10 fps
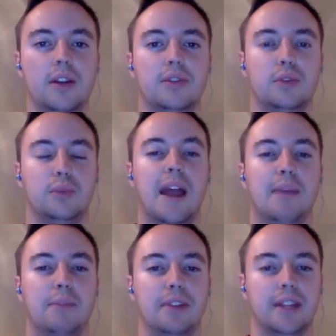
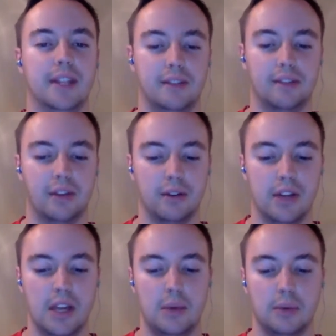rapidly. So
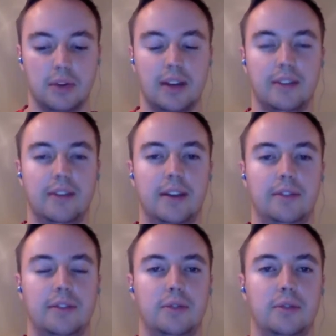we'll kind of
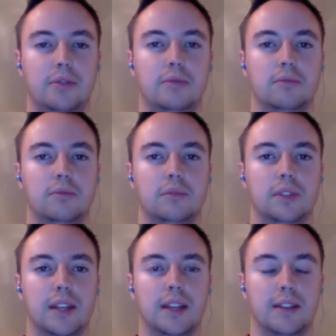have to,
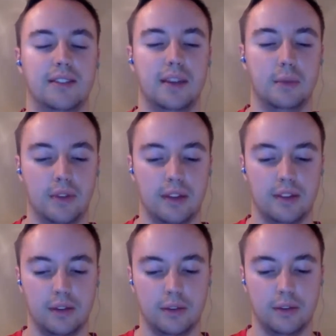again, see where
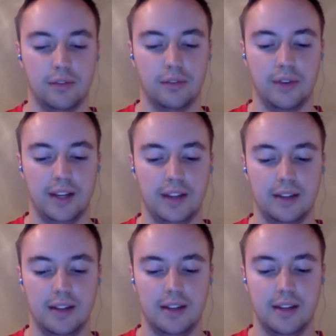this goes for
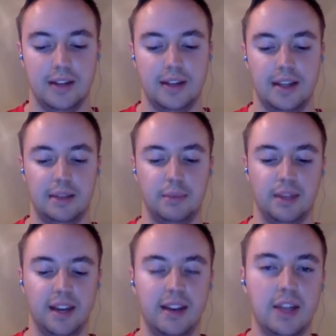Reyna. It'd be
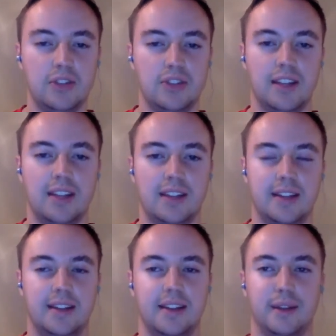kind of interesting,
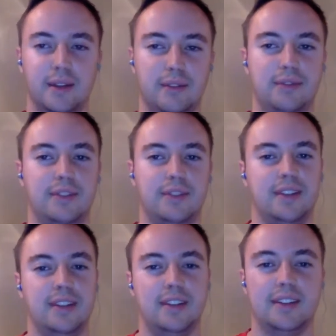and I'd love
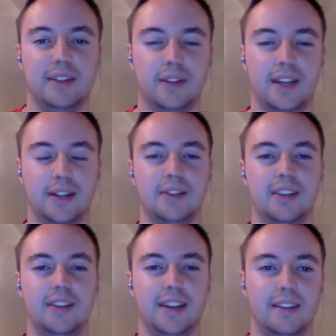to, you know, get your
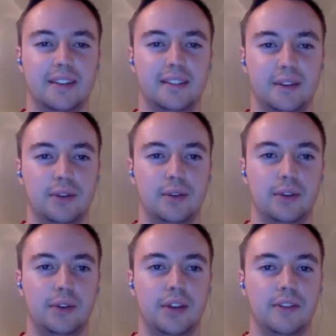take on this too, all
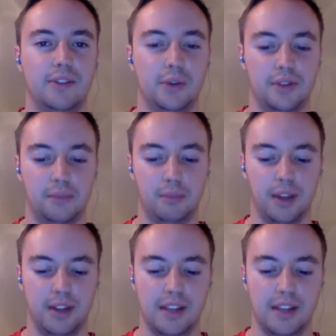you Yaw viewers, but